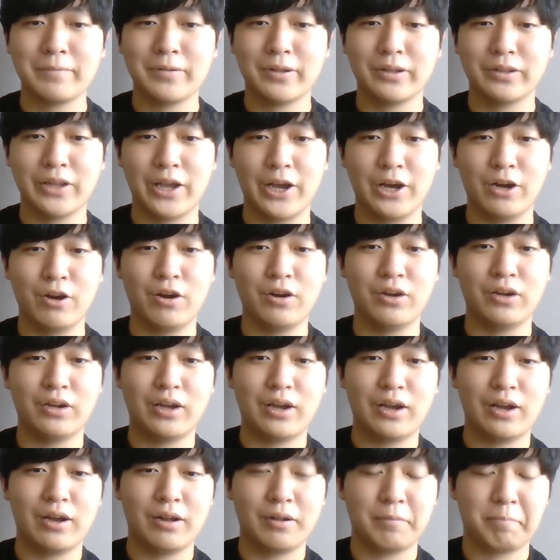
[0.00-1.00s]
Now,
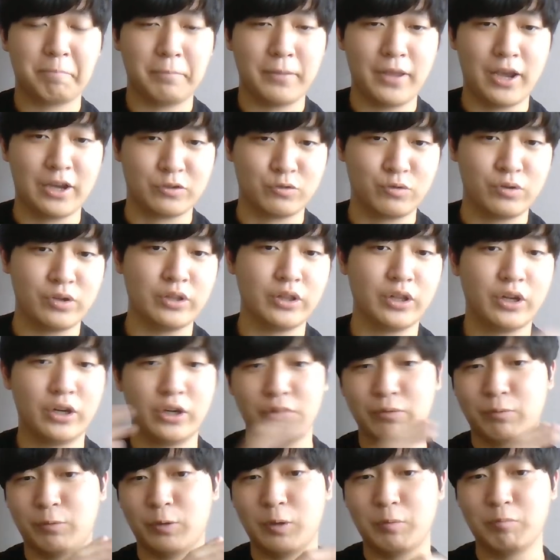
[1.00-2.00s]
as we
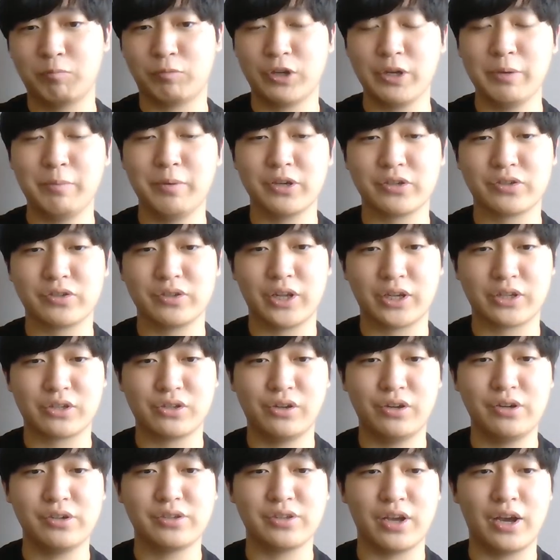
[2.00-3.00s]
learned from previous
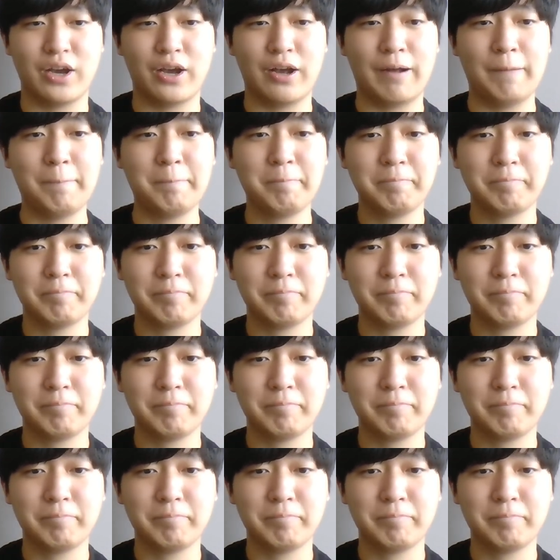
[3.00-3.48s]
lectures, we